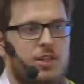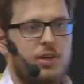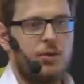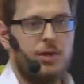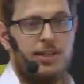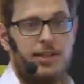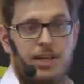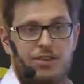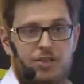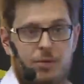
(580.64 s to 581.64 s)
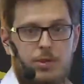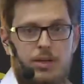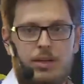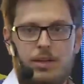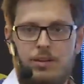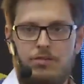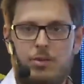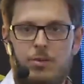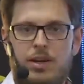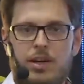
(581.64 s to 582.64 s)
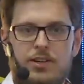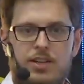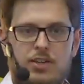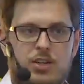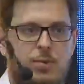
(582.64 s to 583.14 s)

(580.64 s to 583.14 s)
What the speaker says: not a good idea from an architecture